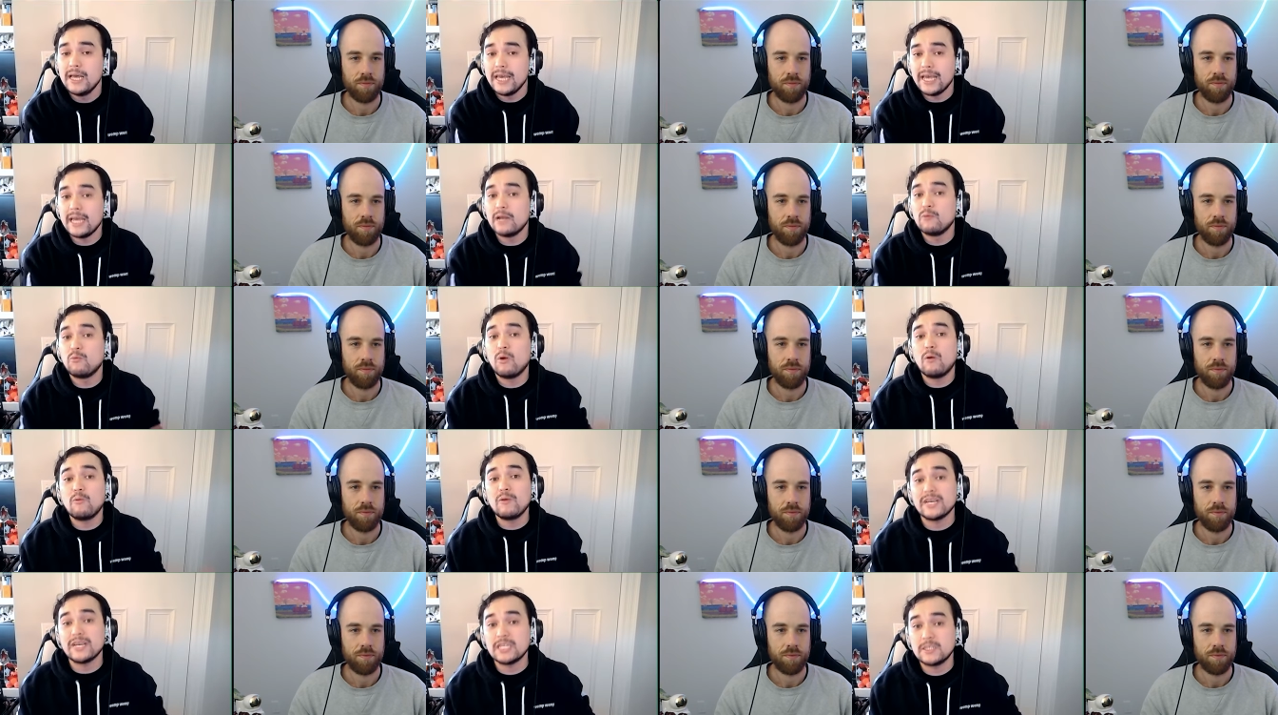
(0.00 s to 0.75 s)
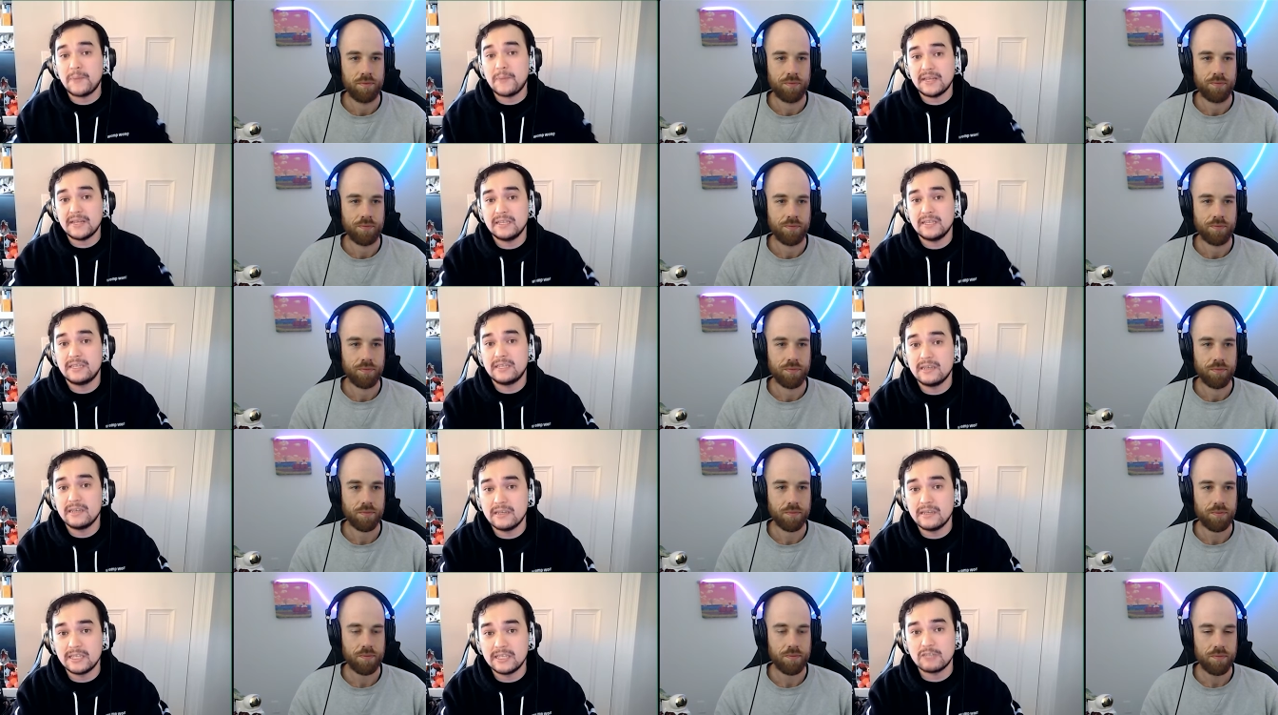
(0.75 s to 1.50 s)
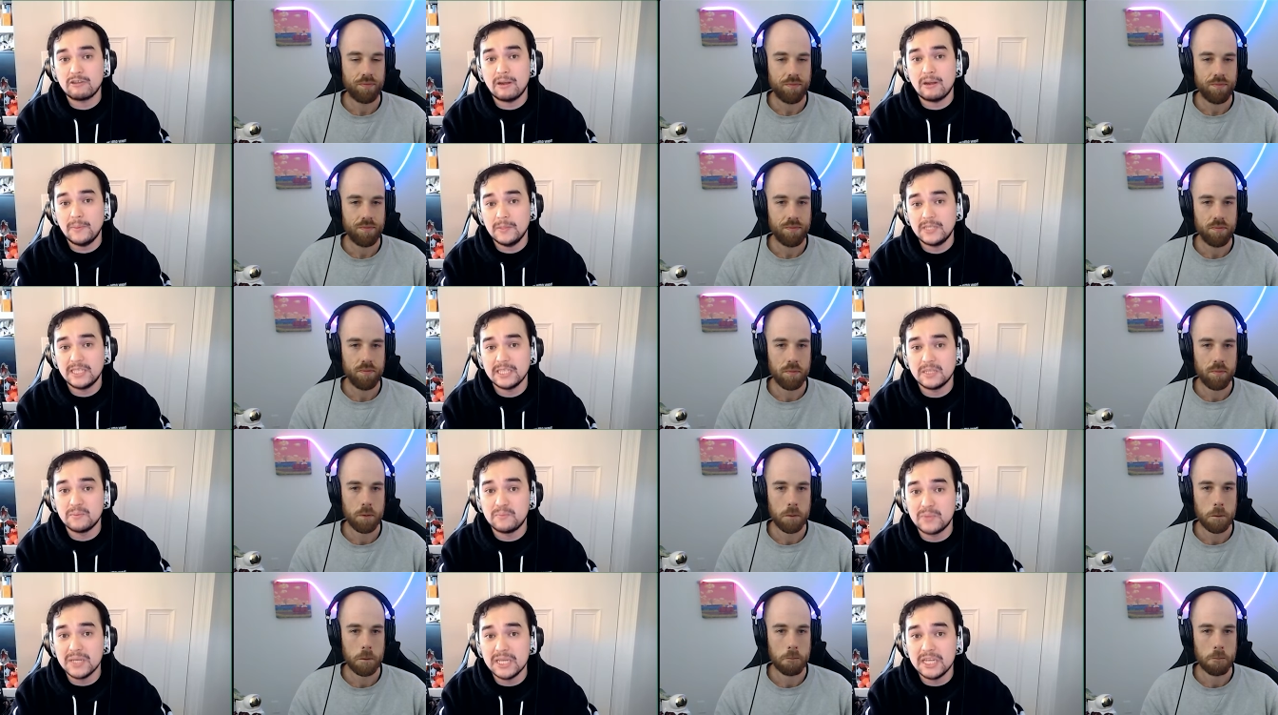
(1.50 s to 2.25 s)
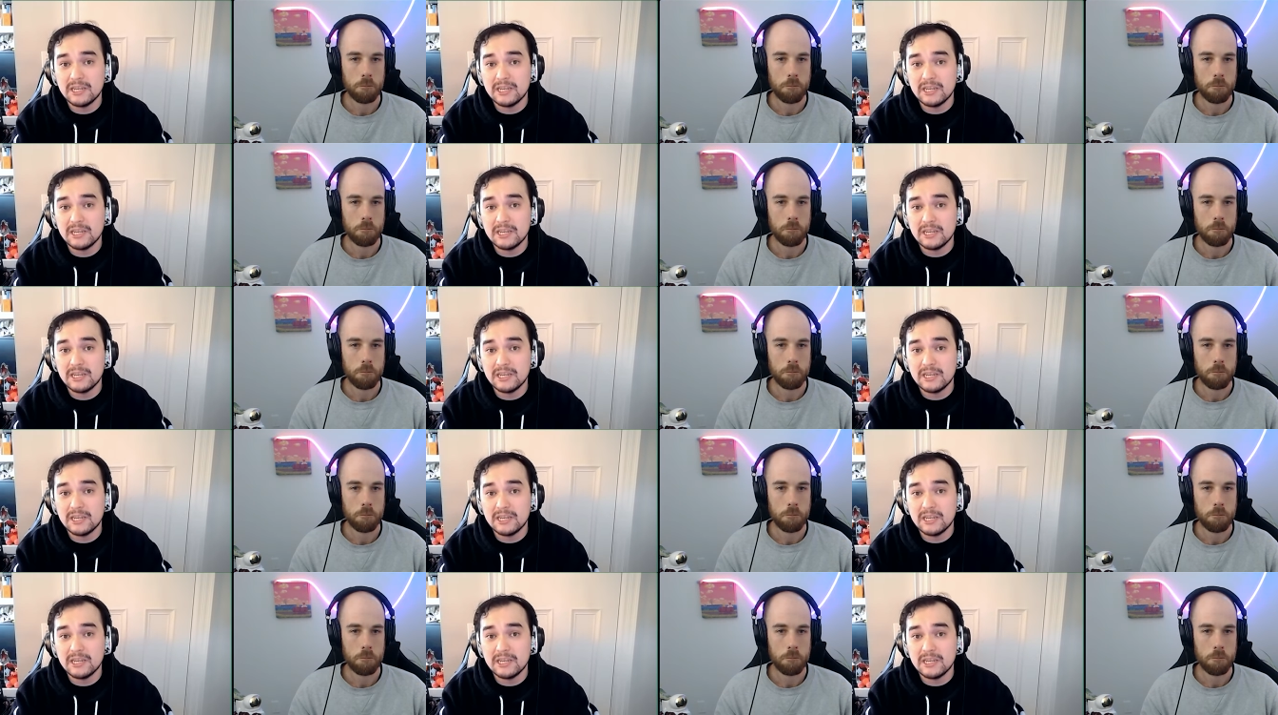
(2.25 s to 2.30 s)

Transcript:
Speaker 1: in what we expected the discrepancy to be